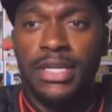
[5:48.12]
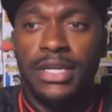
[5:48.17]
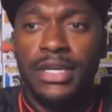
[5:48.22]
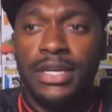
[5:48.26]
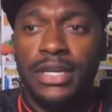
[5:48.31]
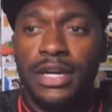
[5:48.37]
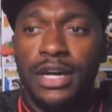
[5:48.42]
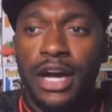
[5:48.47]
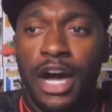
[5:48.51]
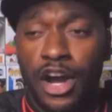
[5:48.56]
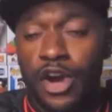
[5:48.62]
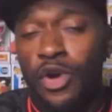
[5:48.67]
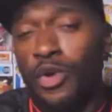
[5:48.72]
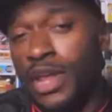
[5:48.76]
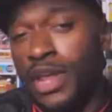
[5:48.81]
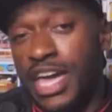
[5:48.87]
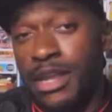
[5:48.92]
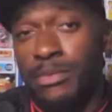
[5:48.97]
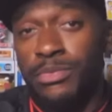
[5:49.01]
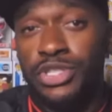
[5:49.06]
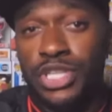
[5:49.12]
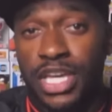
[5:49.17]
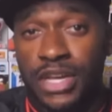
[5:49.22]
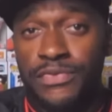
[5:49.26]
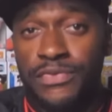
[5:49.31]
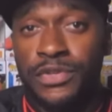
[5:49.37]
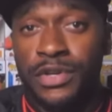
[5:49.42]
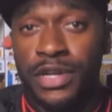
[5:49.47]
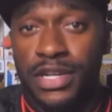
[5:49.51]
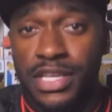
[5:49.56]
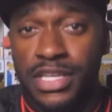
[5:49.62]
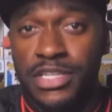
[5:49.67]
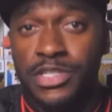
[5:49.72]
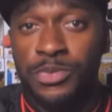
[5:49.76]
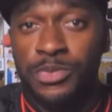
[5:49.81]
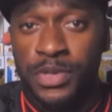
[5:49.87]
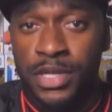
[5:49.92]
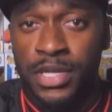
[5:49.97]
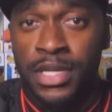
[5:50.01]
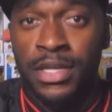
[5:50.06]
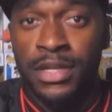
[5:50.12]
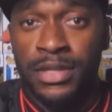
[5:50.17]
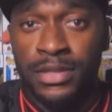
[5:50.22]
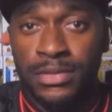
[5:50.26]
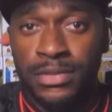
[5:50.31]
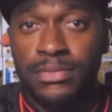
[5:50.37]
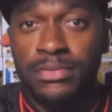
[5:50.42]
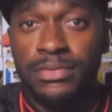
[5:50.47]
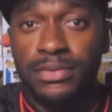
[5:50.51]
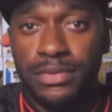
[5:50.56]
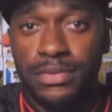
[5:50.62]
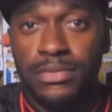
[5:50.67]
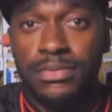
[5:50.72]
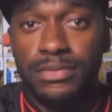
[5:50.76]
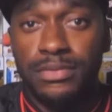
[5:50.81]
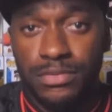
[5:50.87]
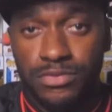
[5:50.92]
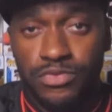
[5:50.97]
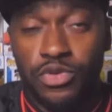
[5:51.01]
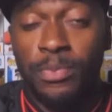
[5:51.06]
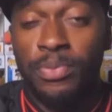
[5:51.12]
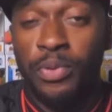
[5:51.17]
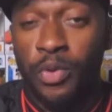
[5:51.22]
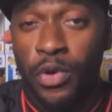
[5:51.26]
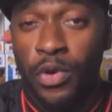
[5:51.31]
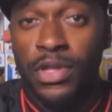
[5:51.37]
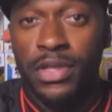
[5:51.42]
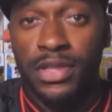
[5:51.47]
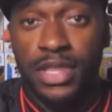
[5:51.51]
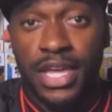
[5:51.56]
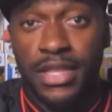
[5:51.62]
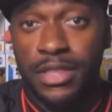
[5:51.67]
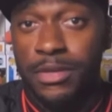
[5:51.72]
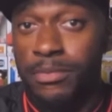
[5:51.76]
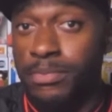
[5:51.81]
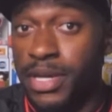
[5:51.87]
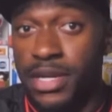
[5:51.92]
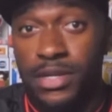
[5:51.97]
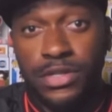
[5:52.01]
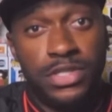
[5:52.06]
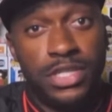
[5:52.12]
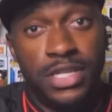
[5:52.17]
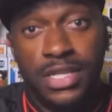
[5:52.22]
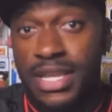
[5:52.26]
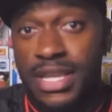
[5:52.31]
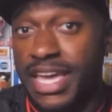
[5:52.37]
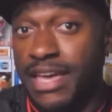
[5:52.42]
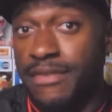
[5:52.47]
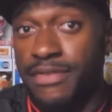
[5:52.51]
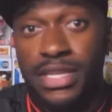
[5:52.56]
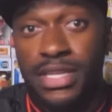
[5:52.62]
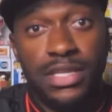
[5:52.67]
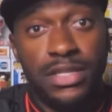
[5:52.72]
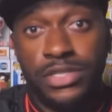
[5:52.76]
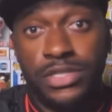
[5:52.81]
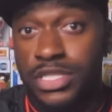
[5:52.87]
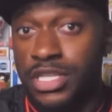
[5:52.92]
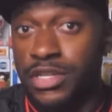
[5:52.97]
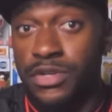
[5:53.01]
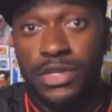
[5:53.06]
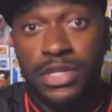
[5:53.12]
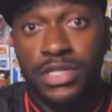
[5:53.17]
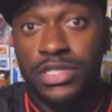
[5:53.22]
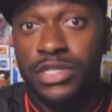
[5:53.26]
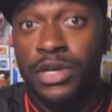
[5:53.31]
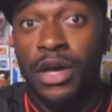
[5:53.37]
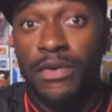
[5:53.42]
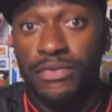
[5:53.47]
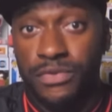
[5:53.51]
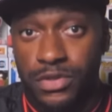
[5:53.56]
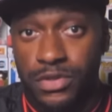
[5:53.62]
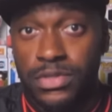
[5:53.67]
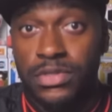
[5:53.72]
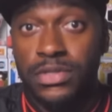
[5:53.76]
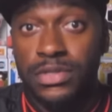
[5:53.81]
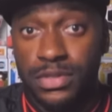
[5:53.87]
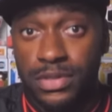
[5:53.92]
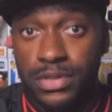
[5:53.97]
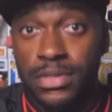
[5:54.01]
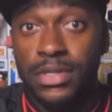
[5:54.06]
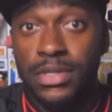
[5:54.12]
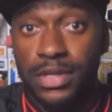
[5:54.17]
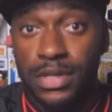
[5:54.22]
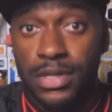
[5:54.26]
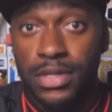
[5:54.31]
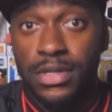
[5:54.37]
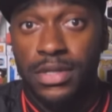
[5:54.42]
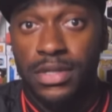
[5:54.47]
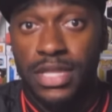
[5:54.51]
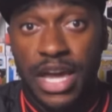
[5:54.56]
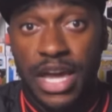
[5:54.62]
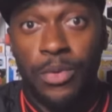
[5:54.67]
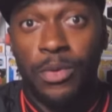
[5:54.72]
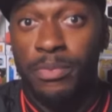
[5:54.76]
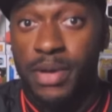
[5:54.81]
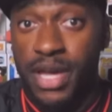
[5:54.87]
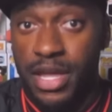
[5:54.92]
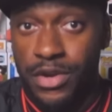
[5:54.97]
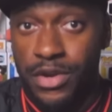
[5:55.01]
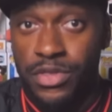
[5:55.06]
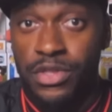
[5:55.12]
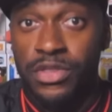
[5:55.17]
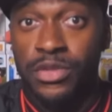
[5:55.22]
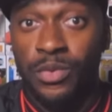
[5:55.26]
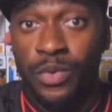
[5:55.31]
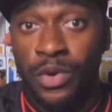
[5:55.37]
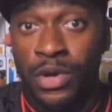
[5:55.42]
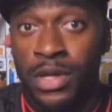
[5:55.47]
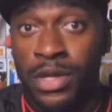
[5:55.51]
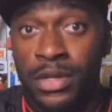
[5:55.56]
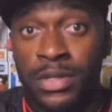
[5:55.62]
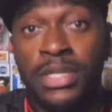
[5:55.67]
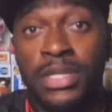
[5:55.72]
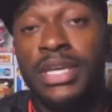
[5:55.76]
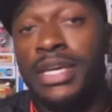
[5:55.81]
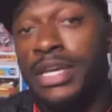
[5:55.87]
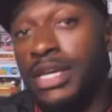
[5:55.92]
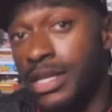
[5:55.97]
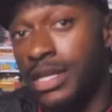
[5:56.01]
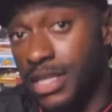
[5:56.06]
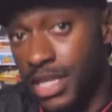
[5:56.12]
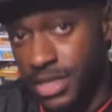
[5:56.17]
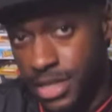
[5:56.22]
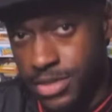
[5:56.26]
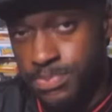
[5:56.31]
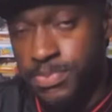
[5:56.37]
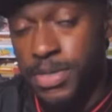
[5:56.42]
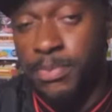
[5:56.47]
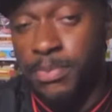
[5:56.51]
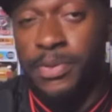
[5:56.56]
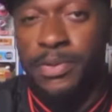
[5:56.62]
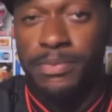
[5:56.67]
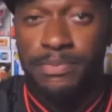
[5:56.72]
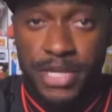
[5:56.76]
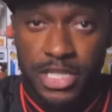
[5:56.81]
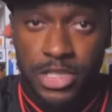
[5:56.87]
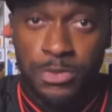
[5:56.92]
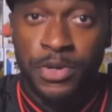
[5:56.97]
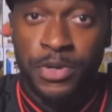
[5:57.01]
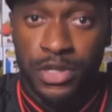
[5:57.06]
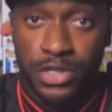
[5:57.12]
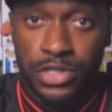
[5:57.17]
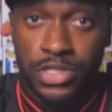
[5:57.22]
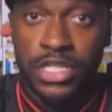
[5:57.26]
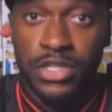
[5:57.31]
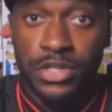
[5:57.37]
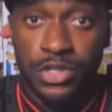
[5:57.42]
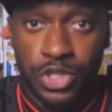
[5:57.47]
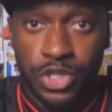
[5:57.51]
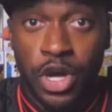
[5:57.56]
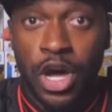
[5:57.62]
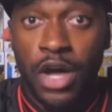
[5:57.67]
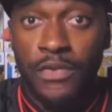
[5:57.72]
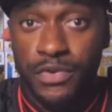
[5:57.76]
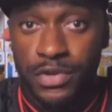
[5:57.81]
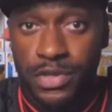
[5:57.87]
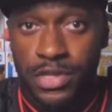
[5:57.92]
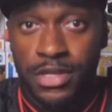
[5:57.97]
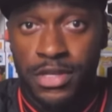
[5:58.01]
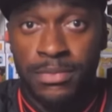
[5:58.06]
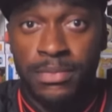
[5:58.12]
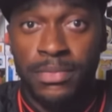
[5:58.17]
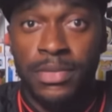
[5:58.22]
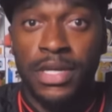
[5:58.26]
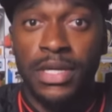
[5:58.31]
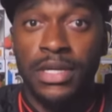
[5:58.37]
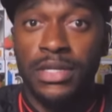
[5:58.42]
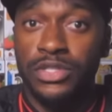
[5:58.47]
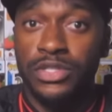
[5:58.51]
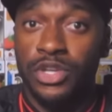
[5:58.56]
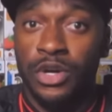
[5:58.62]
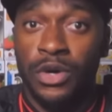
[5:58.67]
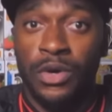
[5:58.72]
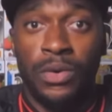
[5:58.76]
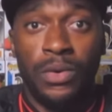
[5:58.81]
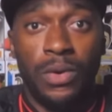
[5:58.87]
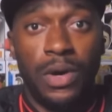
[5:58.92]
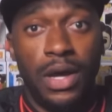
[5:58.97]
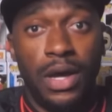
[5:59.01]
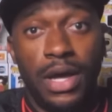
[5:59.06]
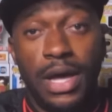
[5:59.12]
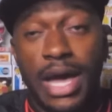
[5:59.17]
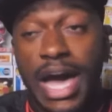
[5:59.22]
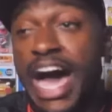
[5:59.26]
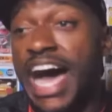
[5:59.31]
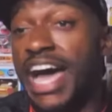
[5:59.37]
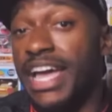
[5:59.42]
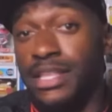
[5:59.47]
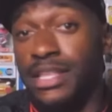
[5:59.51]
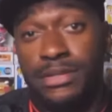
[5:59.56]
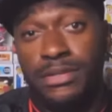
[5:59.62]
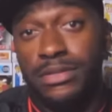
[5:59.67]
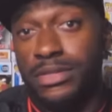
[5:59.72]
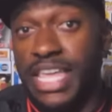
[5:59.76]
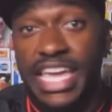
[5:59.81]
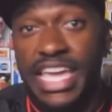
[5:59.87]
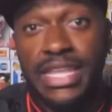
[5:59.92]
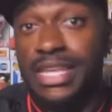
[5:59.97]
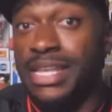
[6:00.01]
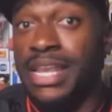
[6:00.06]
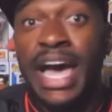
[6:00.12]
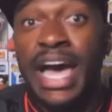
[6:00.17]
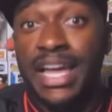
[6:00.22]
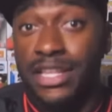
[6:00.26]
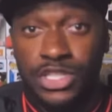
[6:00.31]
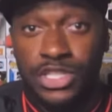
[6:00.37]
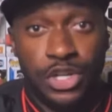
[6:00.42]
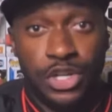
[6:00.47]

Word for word: our own Adam Schefter at ESPN reported that the Bears didn't have any serious offers that were better than the one that the Pittsburgh Steelers offered them. So I they did not turn